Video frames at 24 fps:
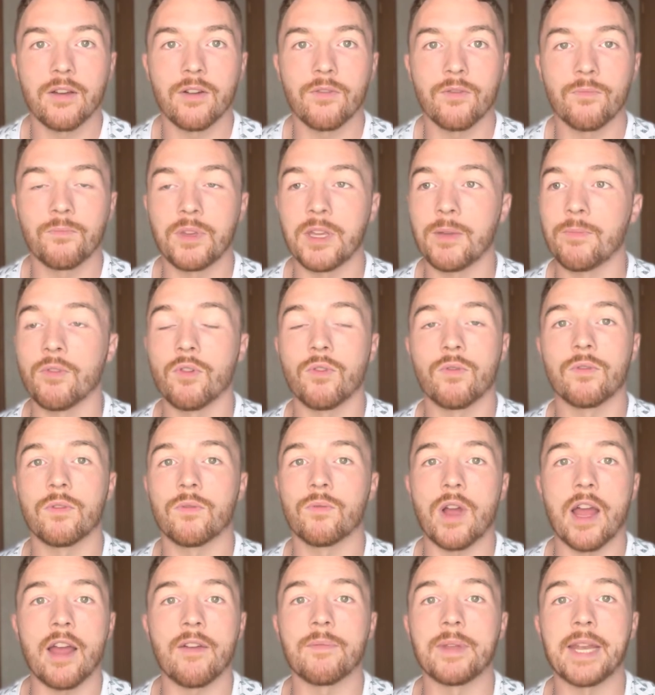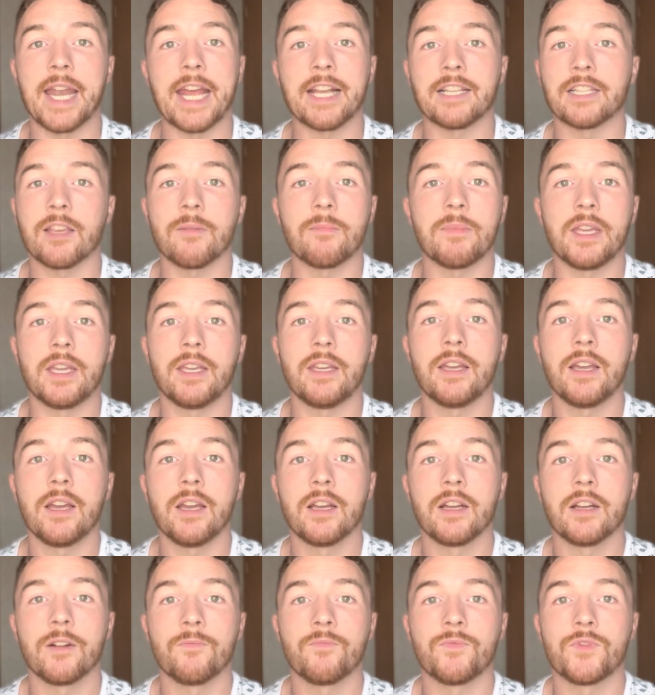People have been asking me
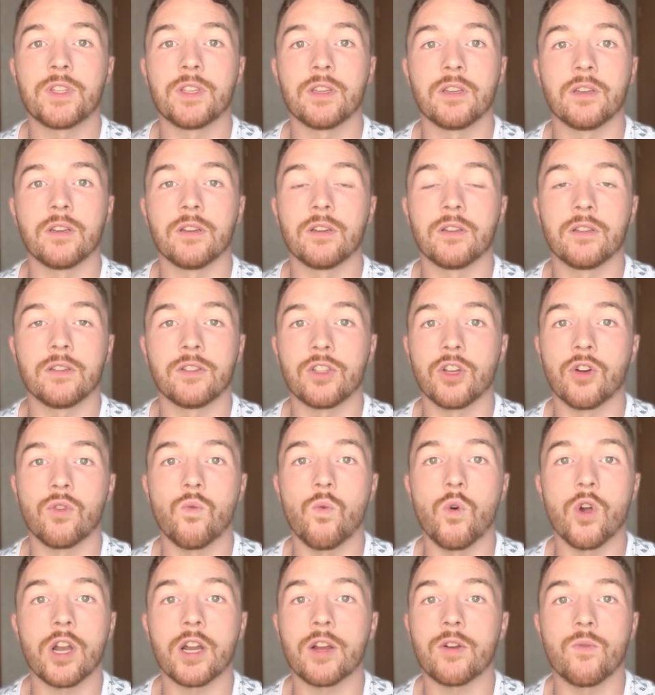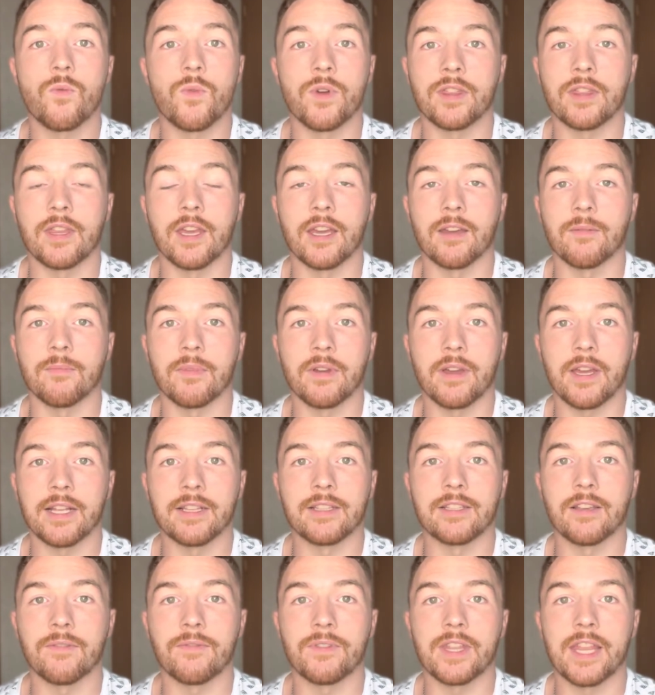to work with them and
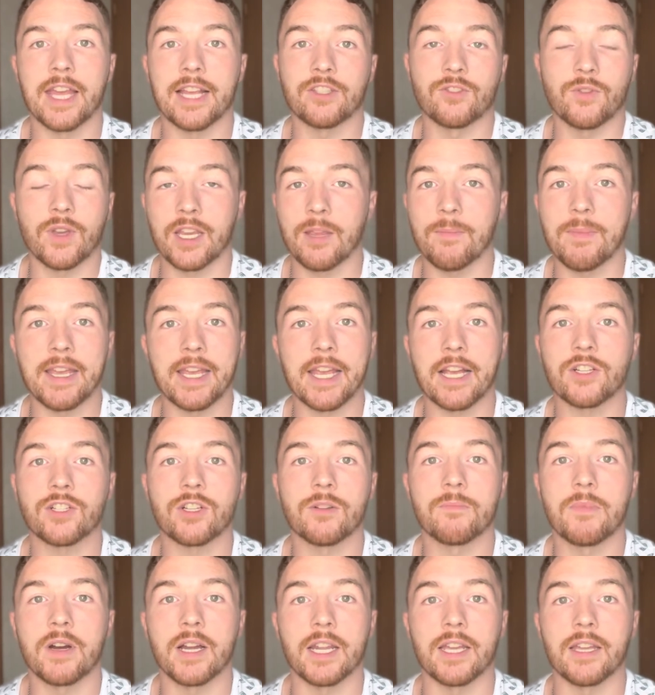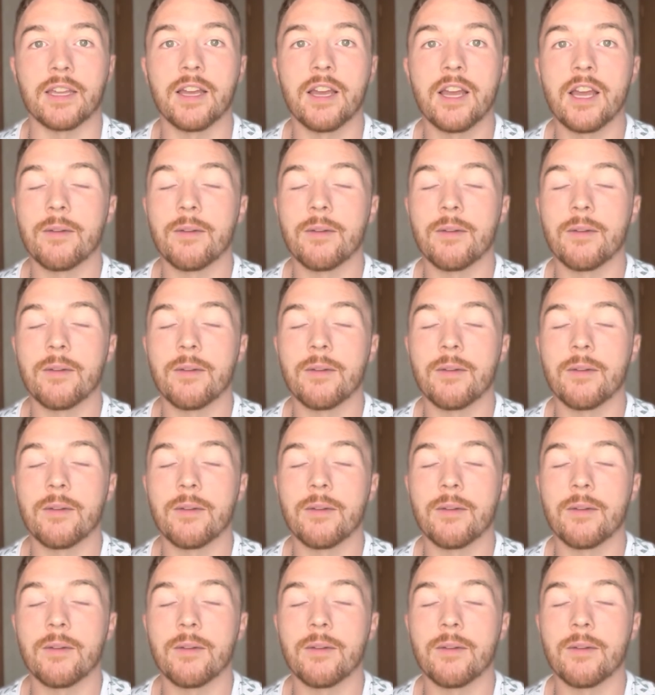stuff like that so I can make extra money.